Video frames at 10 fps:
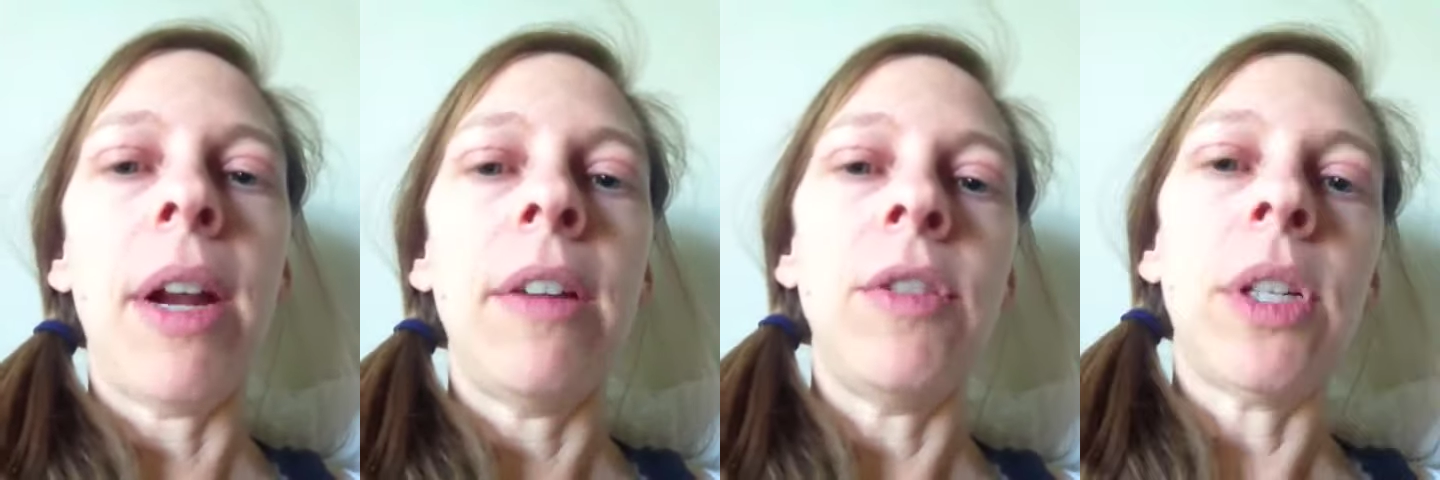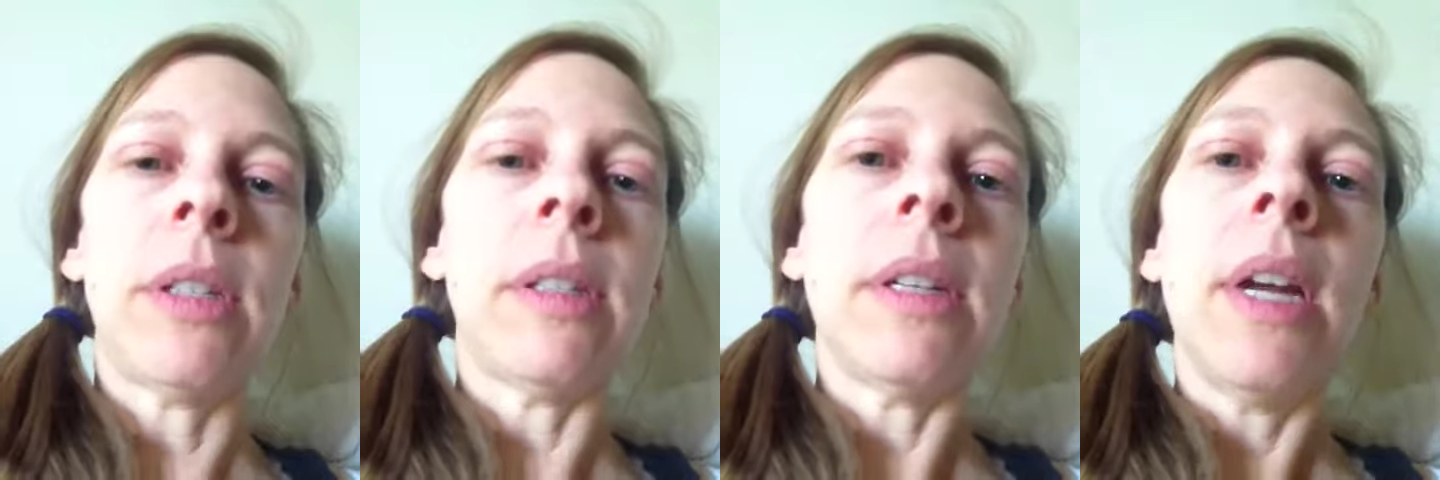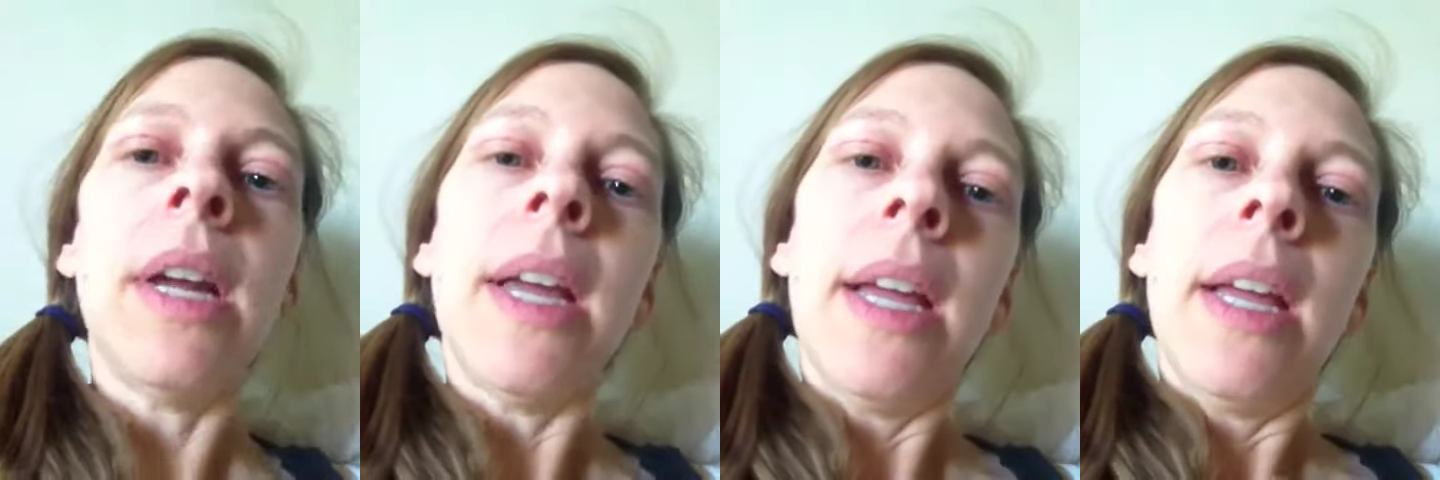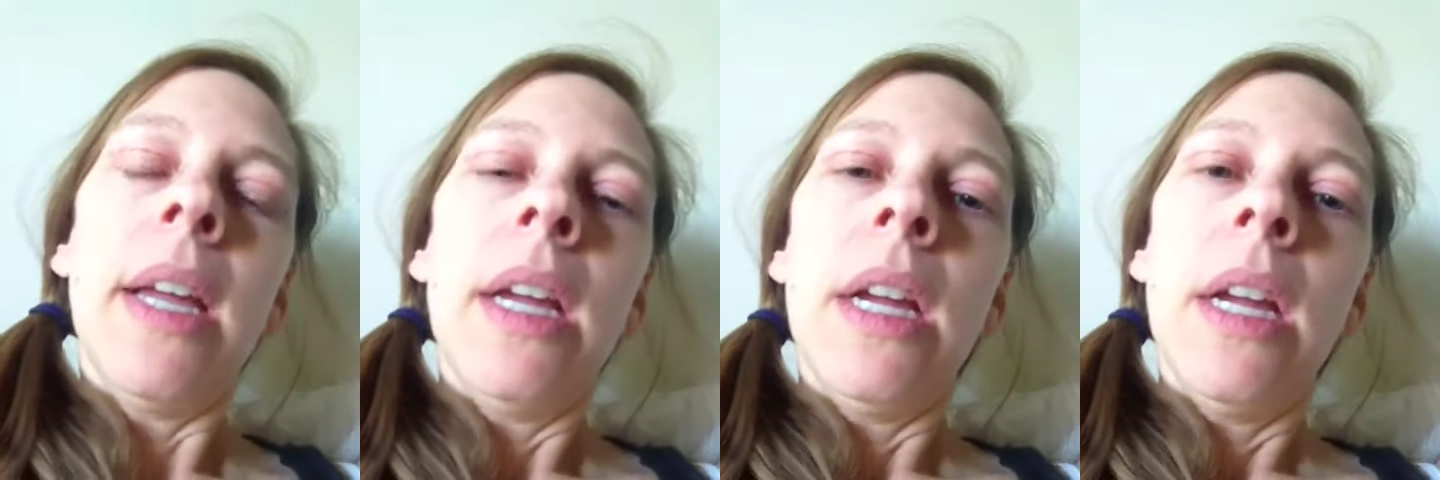I've just
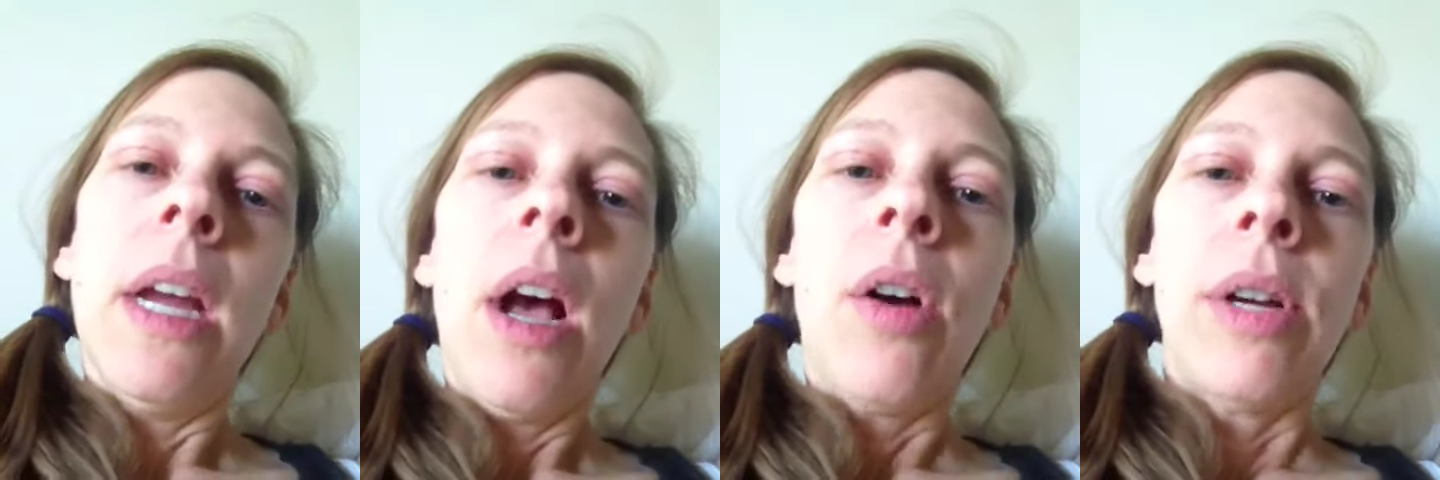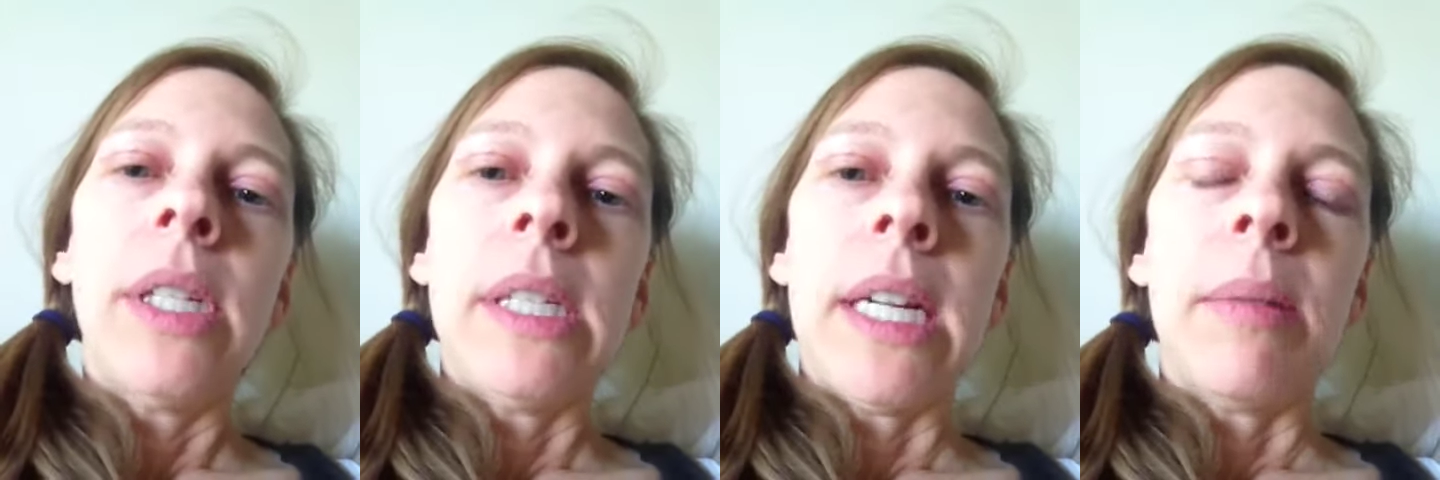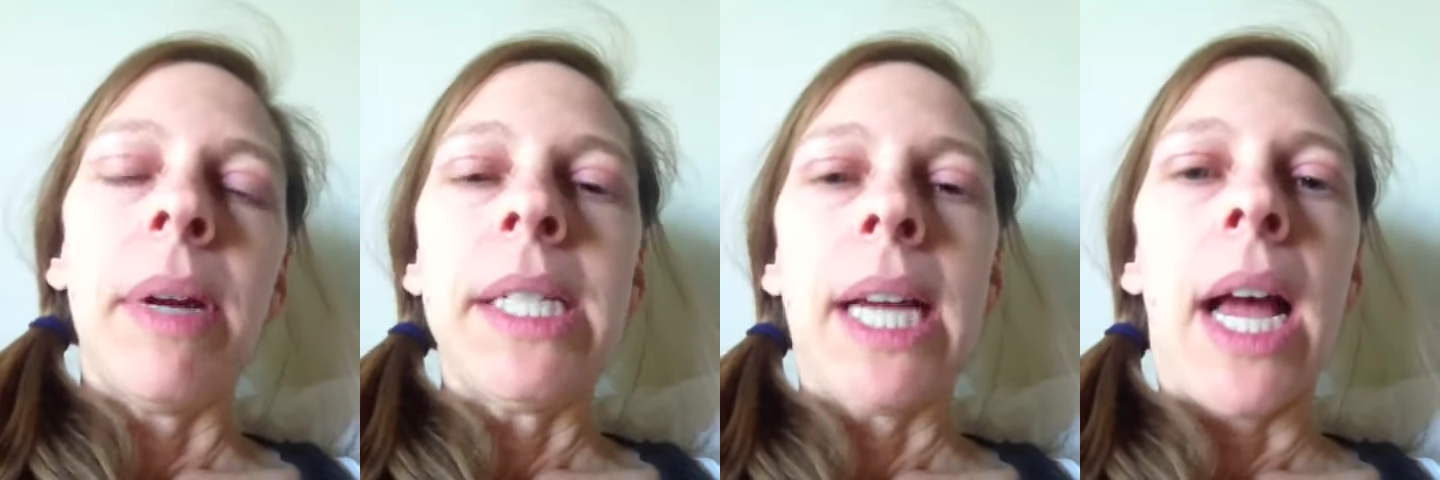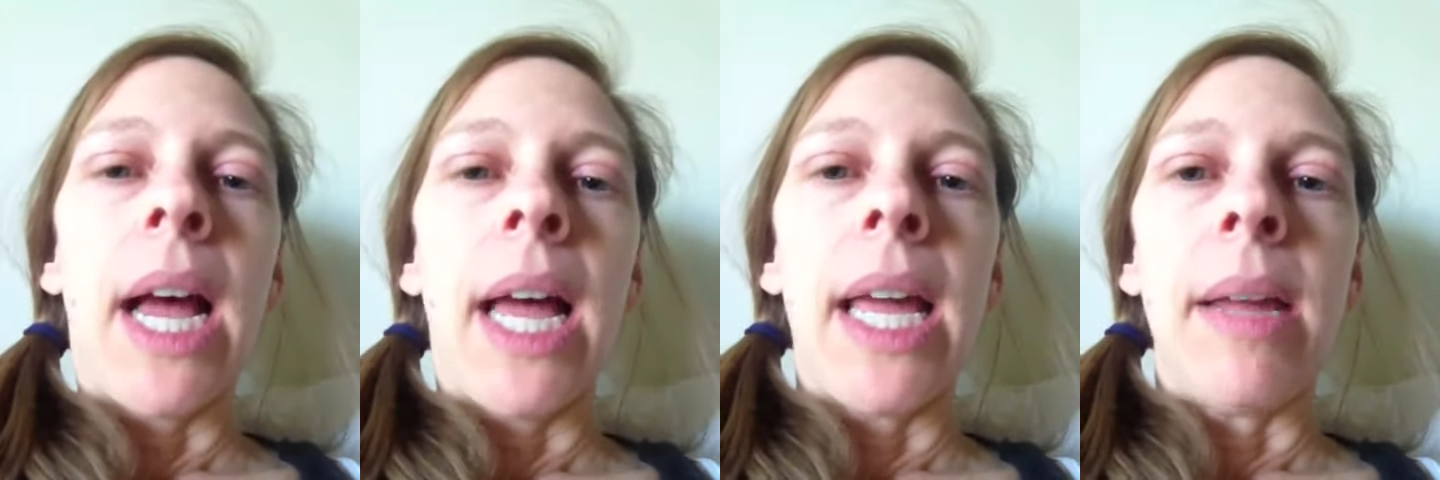always need my
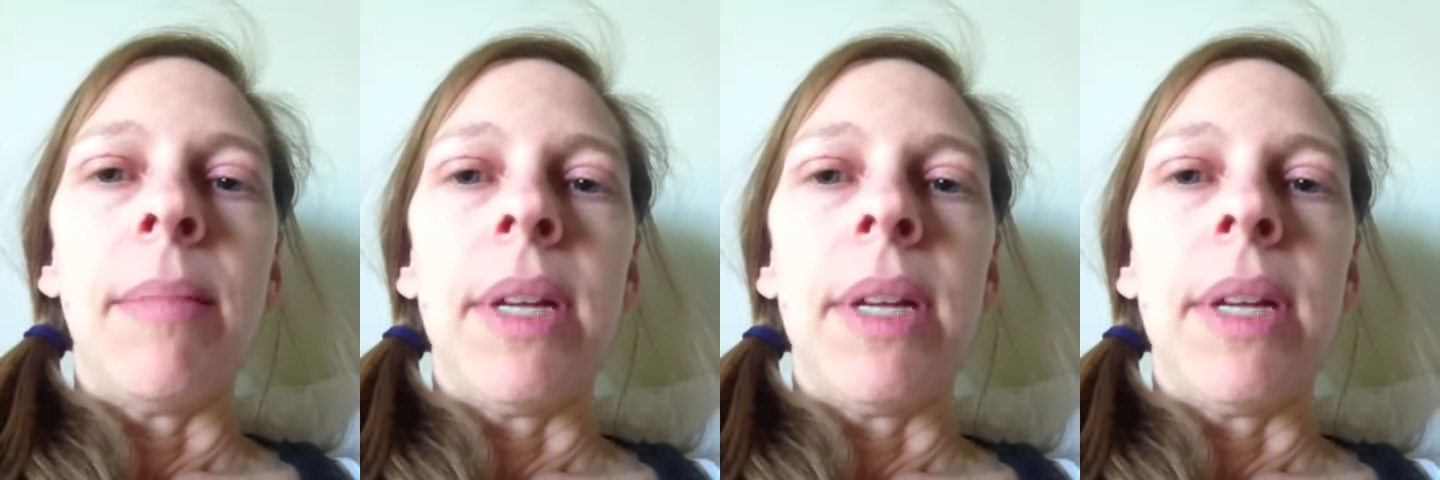time.